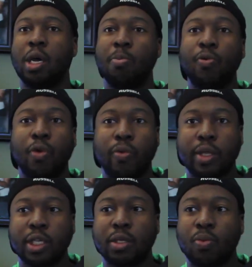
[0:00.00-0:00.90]
move on with
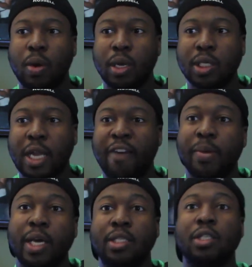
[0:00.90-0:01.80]
his life because